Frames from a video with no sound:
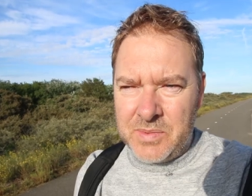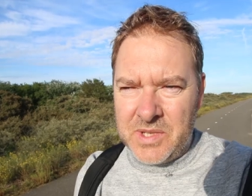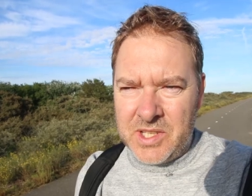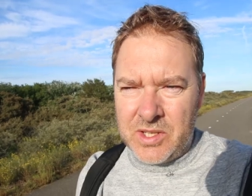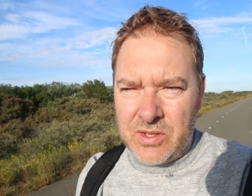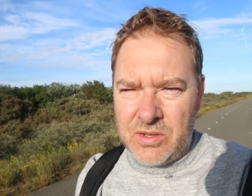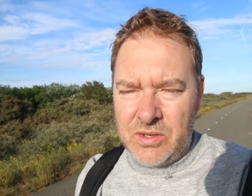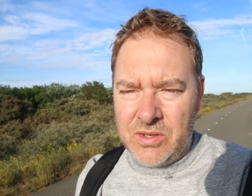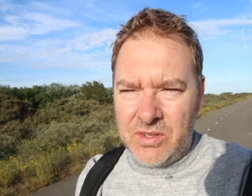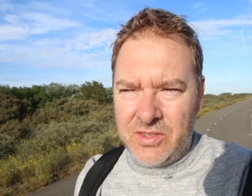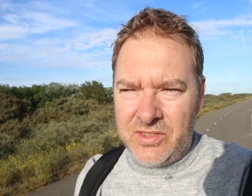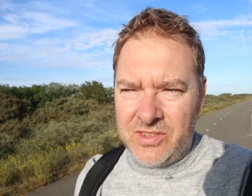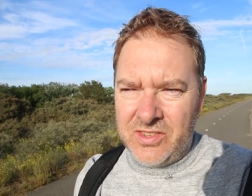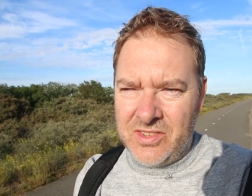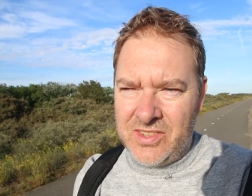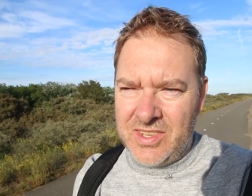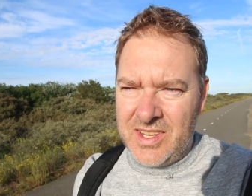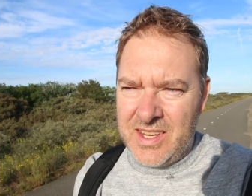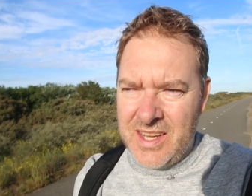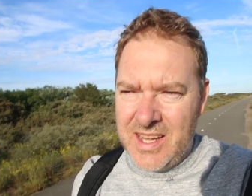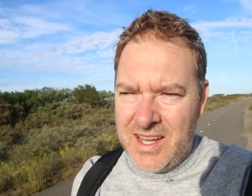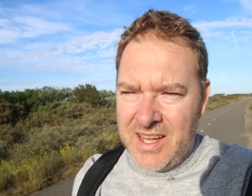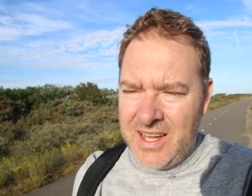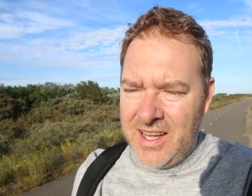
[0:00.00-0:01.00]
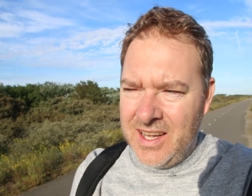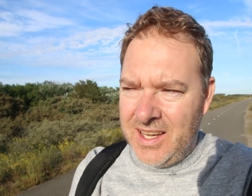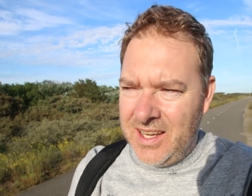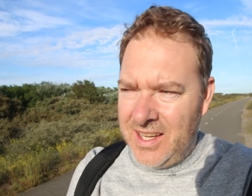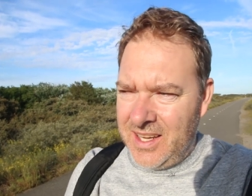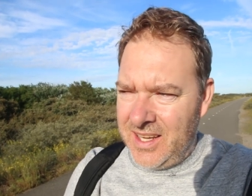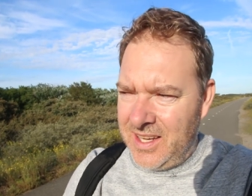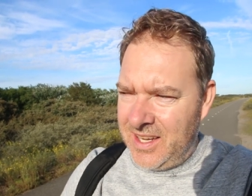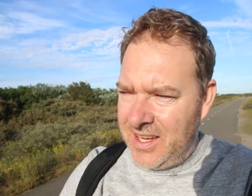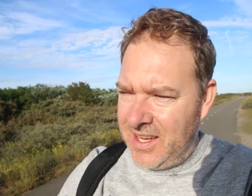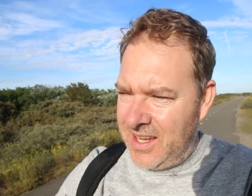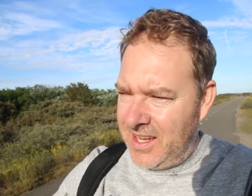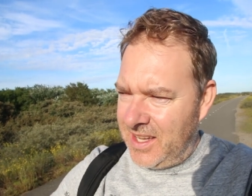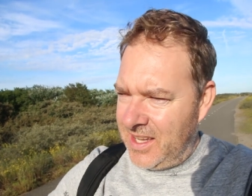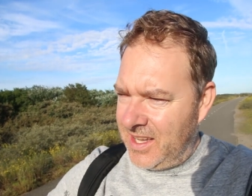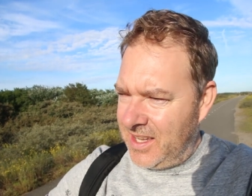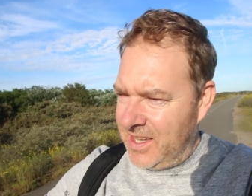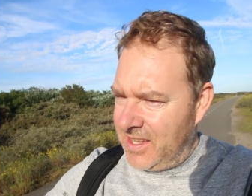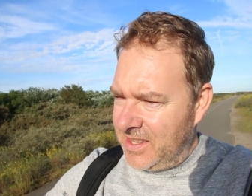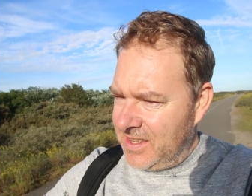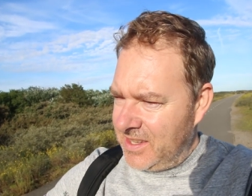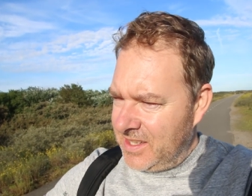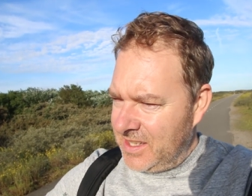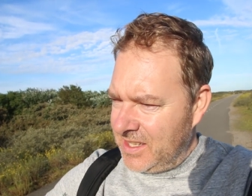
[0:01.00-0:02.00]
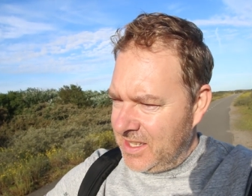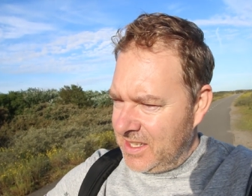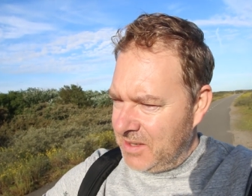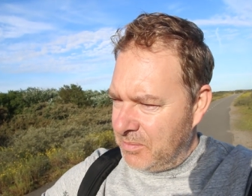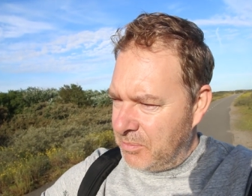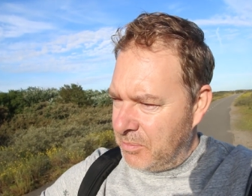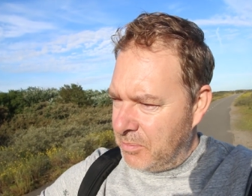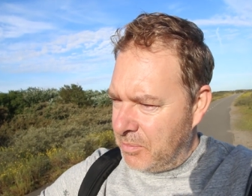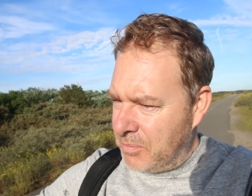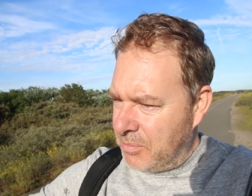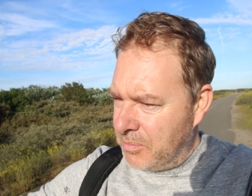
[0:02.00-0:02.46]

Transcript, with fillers: because uh, the